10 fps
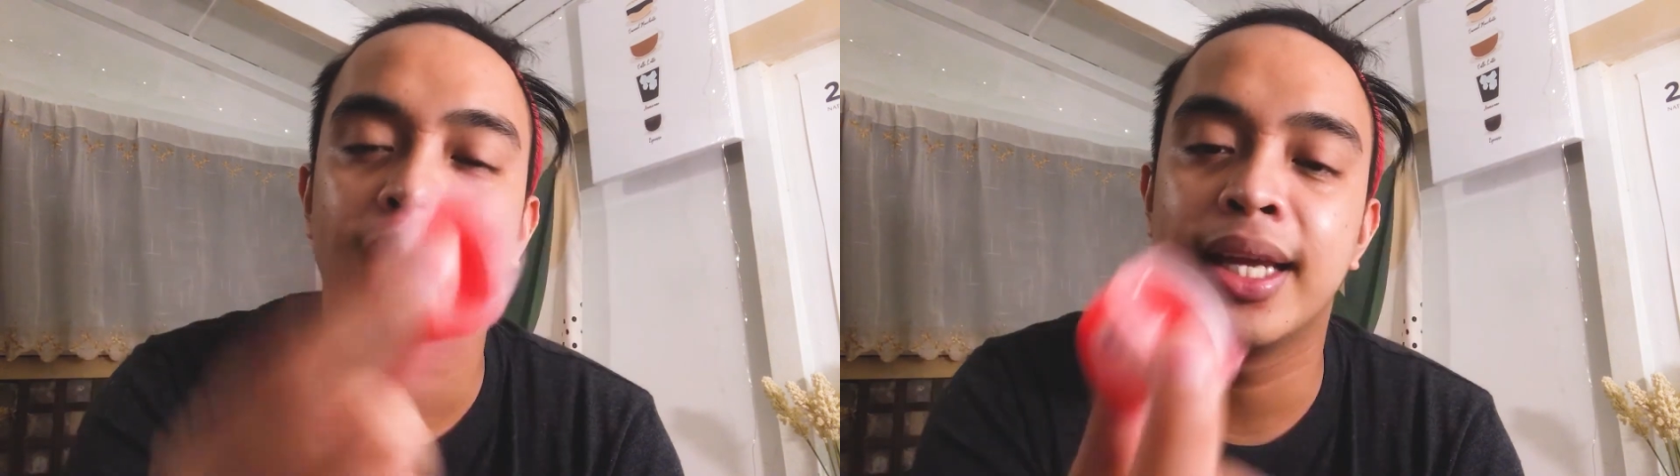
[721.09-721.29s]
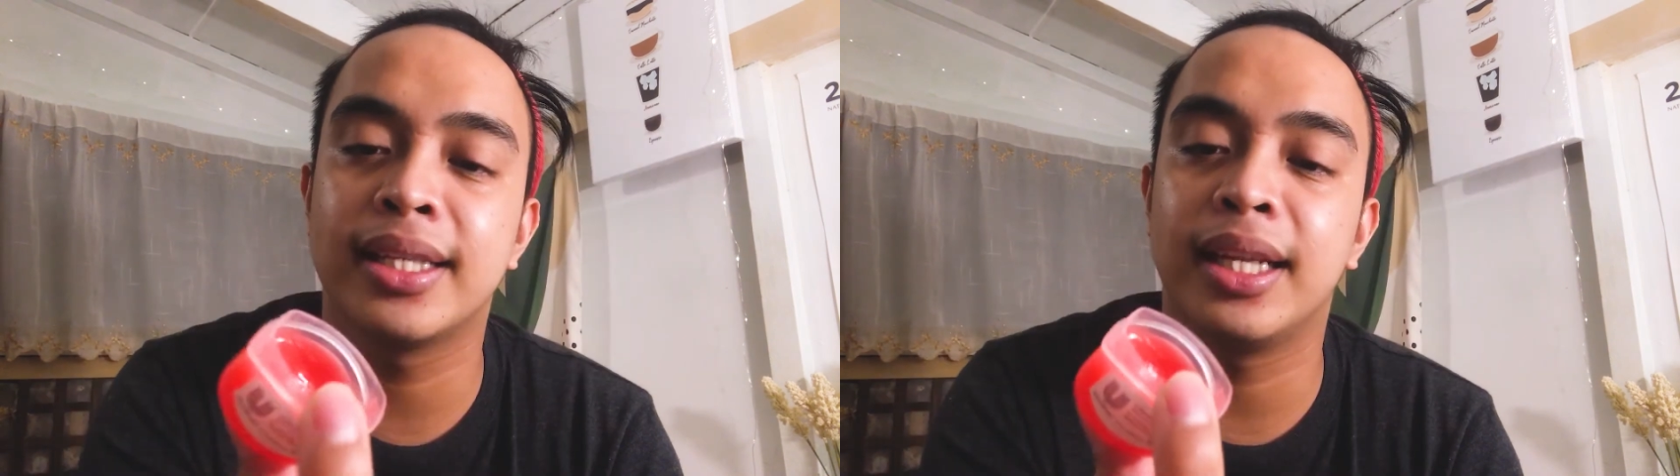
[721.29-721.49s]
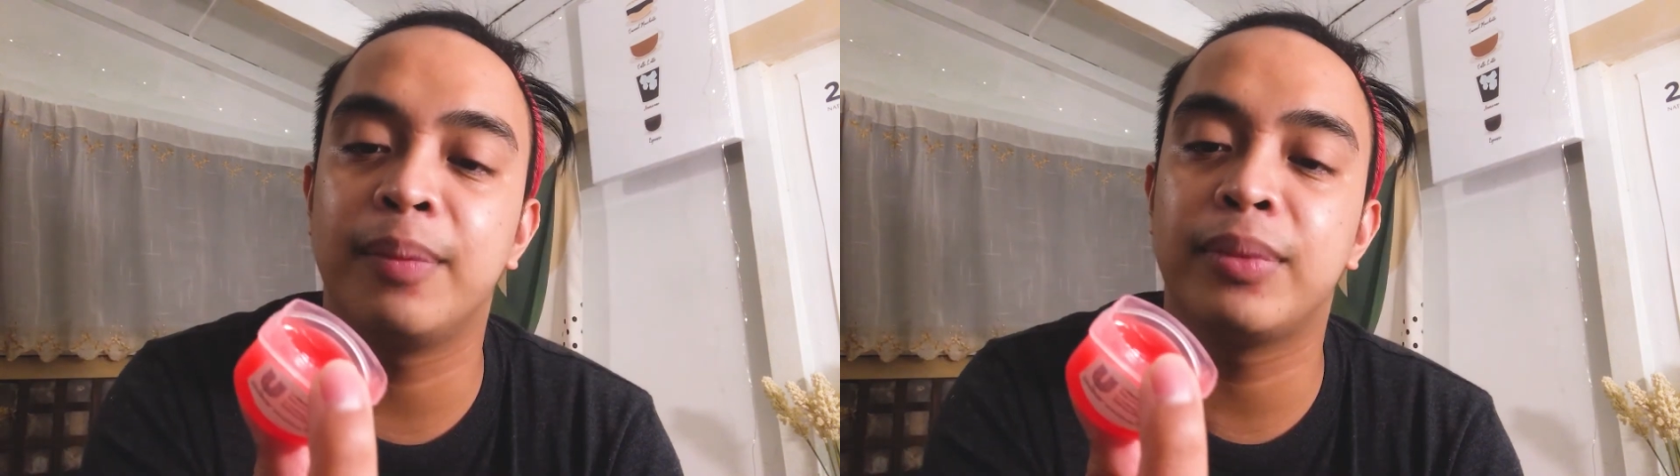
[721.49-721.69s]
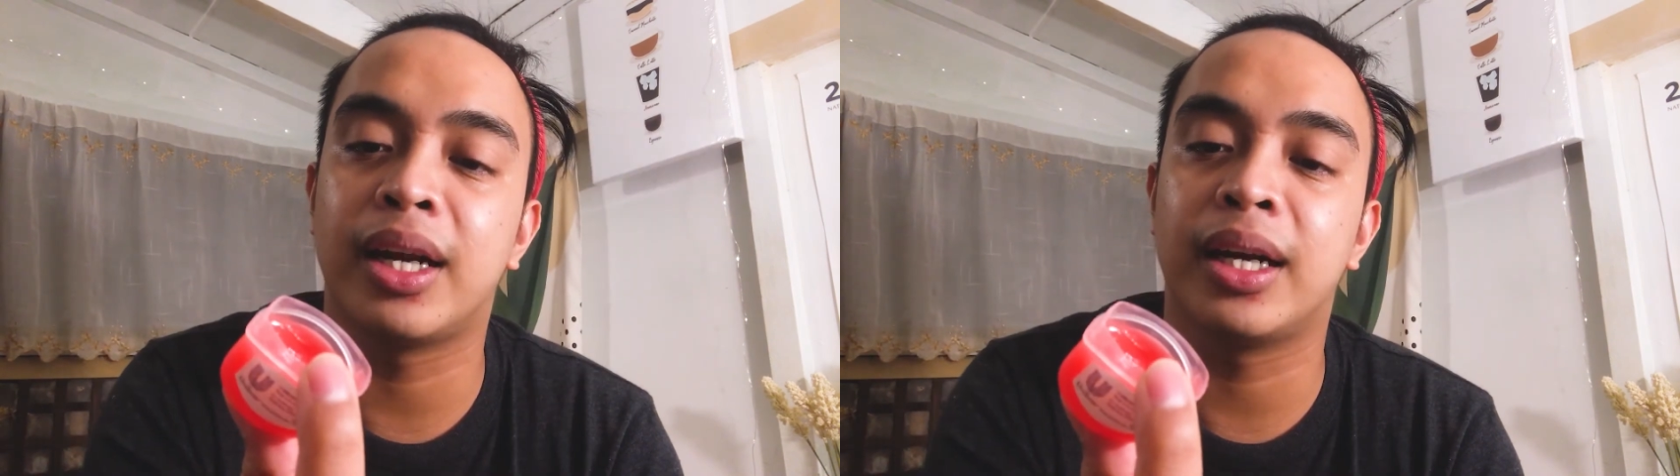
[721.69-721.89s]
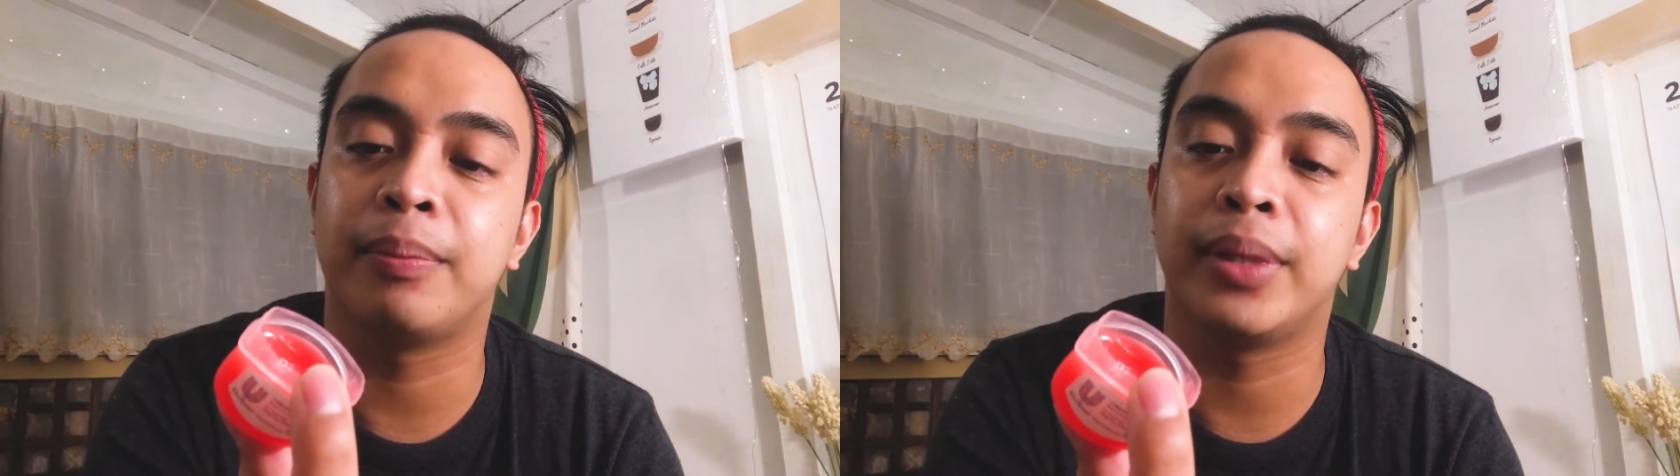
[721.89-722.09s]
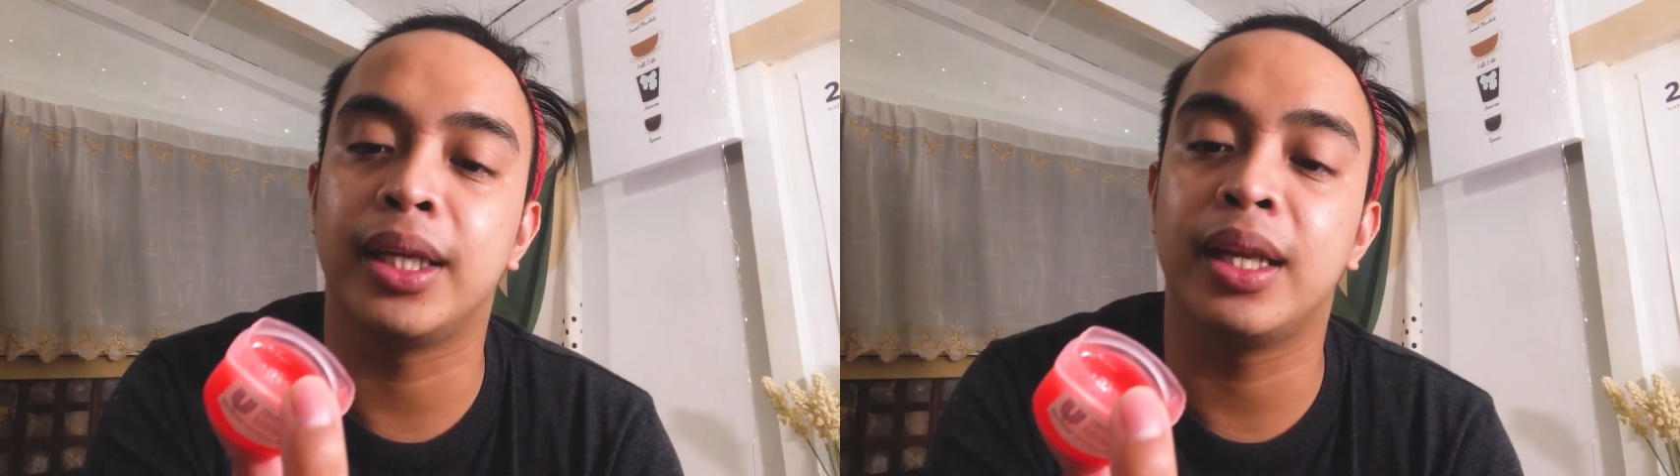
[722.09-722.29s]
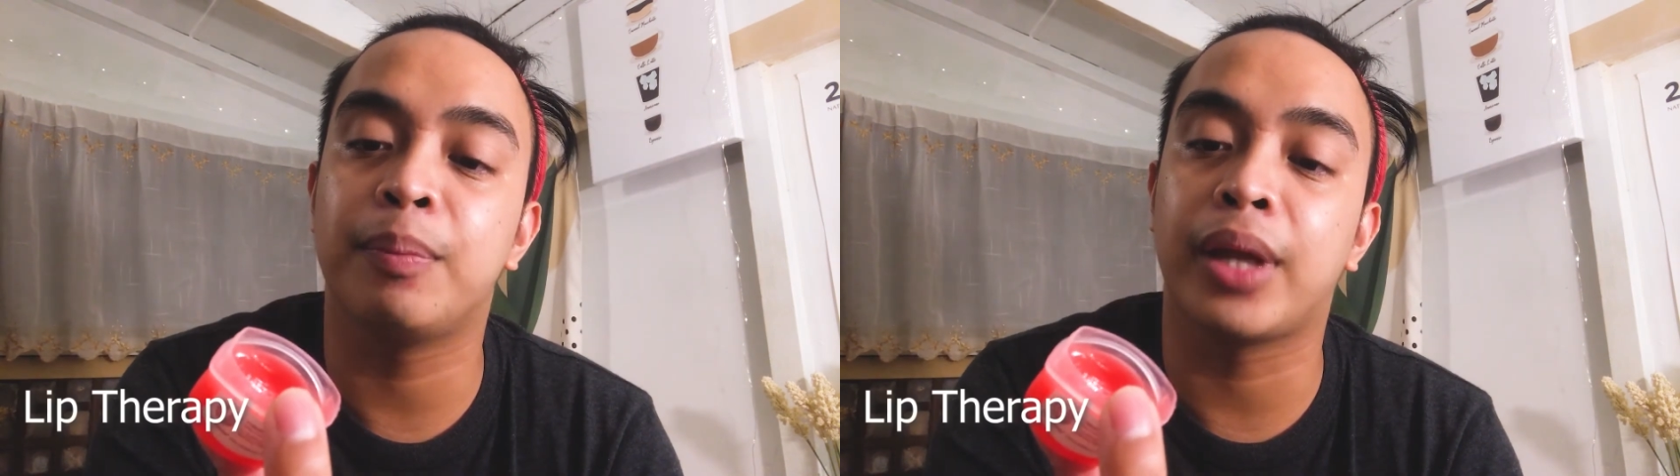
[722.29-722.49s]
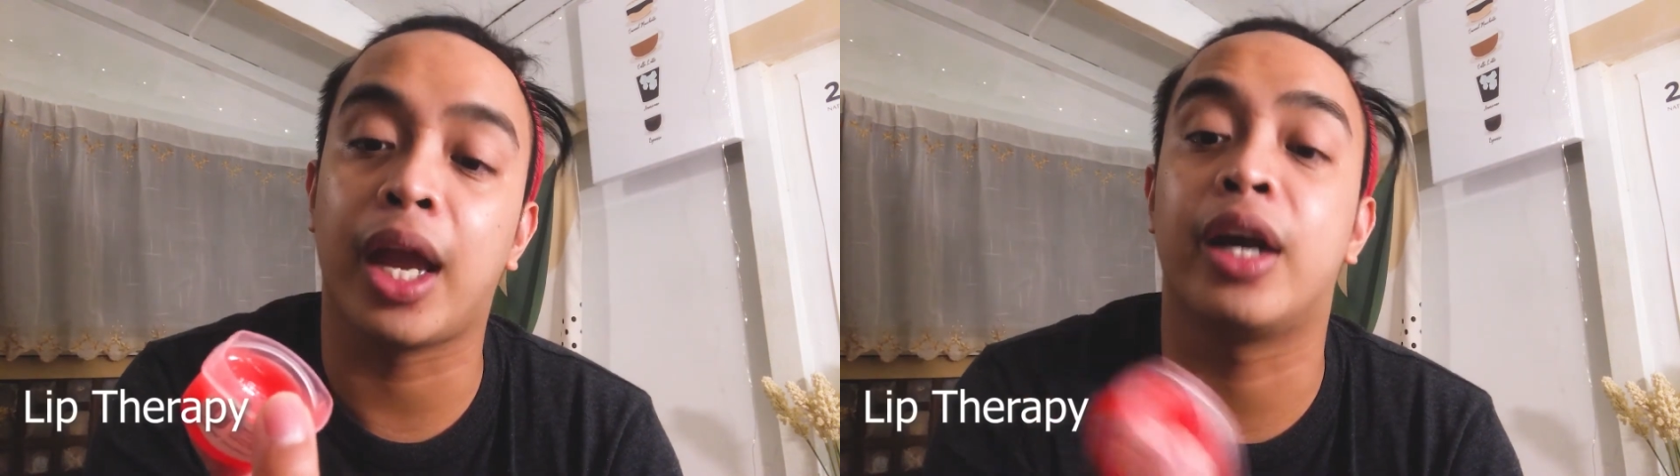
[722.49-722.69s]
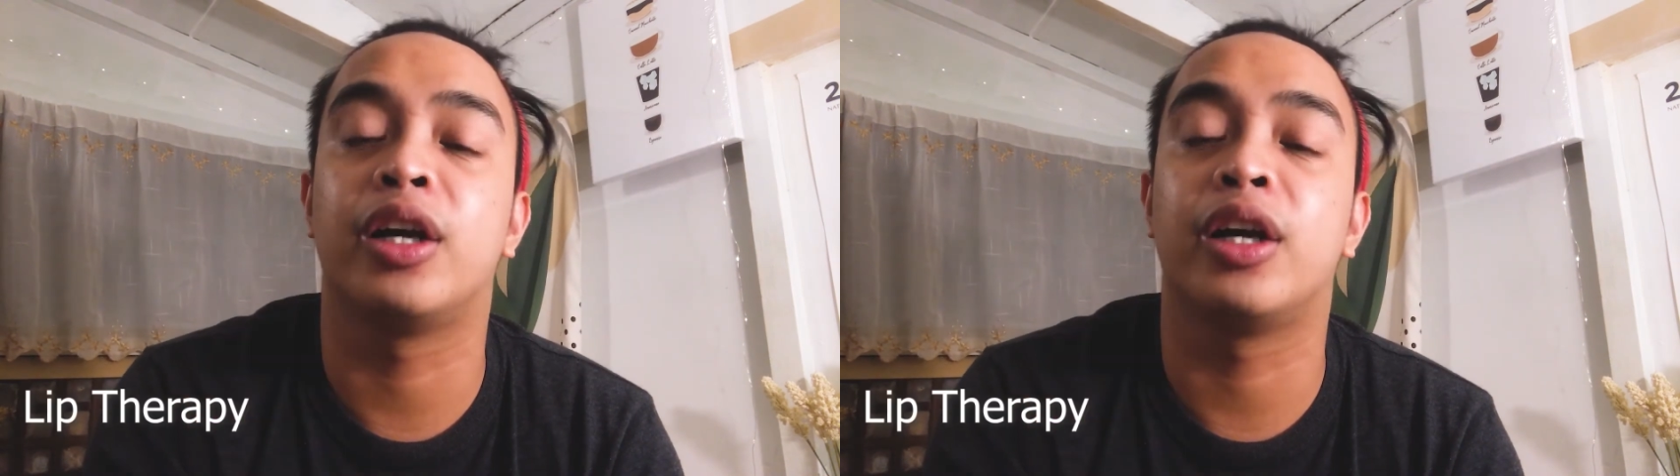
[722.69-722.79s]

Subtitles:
It's a lip therapy, lip care,